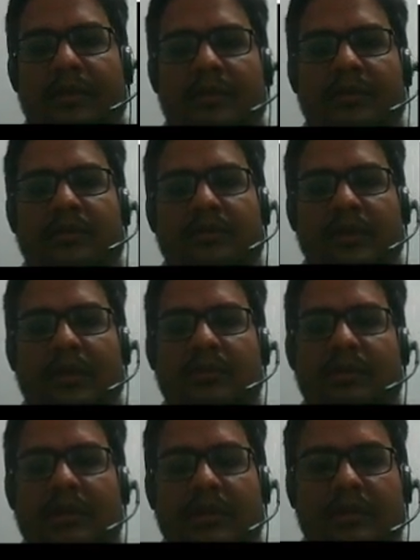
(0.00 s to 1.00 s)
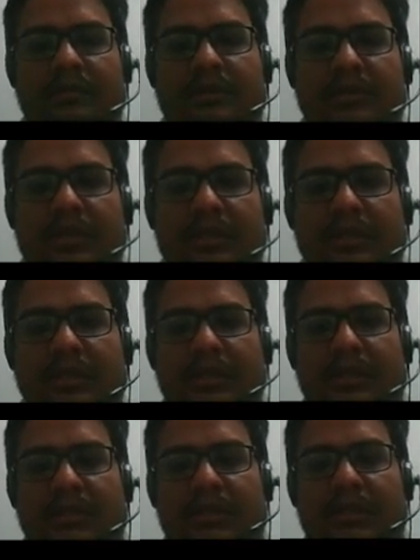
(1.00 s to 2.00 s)
So now here we see
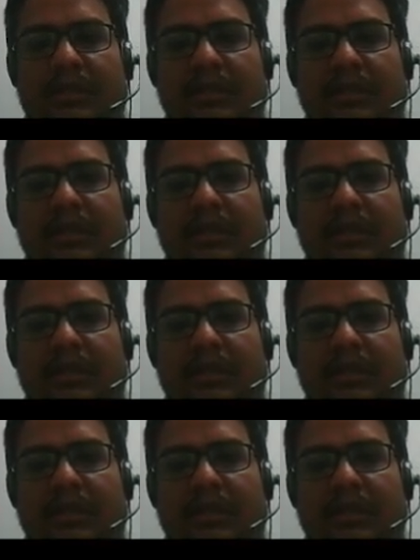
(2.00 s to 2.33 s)
that here